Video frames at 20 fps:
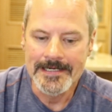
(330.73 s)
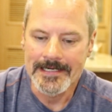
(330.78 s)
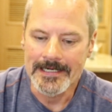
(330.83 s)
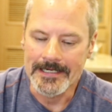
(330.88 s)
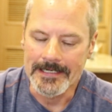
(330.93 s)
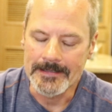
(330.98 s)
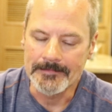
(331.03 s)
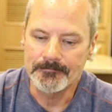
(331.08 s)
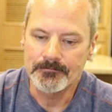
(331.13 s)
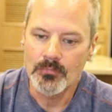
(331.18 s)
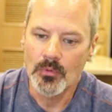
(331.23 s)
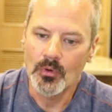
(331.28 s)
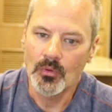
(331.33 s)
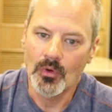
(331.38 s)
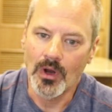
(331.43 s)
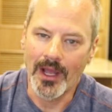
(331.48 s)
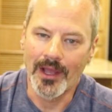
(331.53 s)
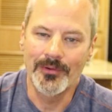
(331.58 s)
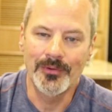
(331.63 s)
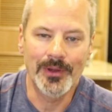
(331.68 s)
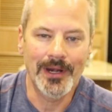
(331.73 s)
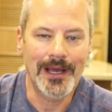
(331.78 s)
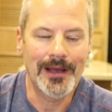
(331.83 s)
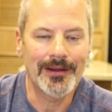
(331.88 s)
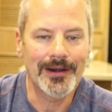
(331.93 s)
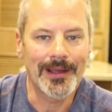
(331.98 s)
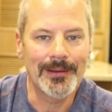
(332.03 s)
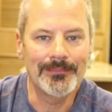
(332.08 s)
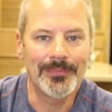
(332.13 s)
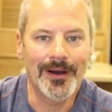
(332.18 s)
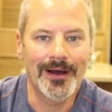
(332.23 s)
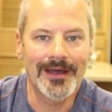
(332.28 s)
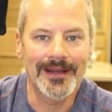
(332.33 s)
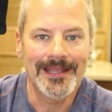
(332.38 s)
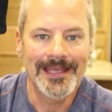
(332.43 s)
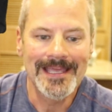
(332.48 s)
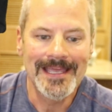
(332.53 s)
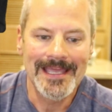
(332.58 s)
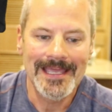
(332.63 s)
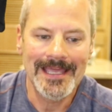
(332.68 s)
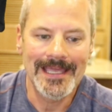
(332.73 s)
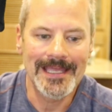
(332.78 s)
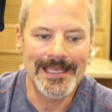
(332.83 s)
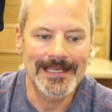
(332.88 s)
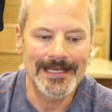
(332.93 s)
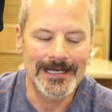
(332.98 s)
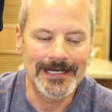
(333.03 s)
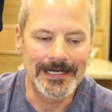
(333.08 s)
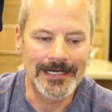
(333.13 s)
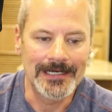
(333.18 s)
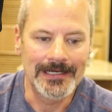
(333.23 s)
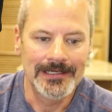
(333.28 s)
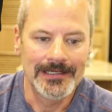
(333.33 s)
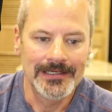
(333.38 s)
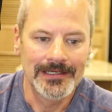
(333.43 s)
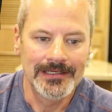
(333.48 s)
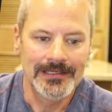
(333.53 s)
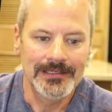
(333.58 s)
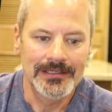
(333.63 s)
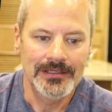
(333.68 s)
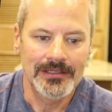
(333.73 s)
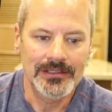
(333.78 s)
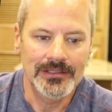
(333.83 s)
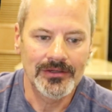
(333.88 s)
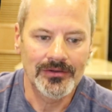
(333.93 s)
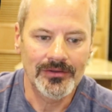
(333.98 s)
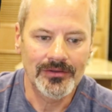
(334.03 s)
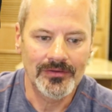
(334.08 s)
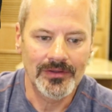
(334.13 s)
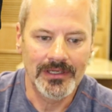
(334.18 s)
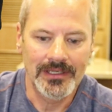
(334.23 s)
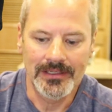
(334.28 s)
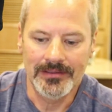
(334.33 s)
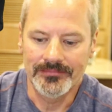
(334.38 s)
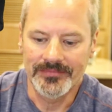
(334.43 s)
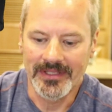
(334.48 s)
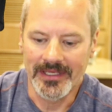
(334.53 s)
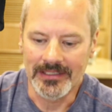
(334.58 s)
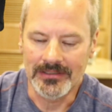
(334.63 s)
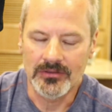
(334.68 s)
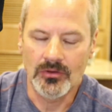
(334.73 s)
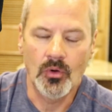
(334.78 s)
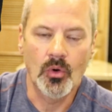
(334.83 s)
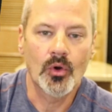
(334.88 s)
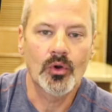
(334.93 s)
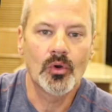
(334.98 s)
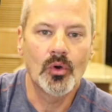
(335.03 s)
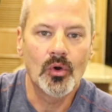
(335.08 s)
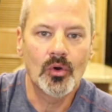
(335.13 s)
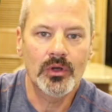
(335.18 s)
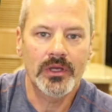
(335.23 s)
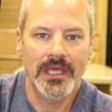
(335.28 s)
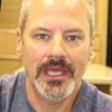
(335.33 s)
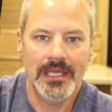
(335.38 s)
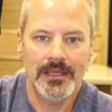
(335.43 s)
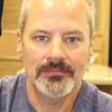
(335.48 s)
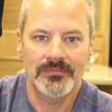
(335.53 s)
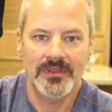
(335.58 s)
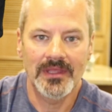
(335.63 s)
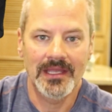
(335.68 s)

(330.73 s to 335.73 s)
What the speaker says: I went out and I bought a that cornhole game.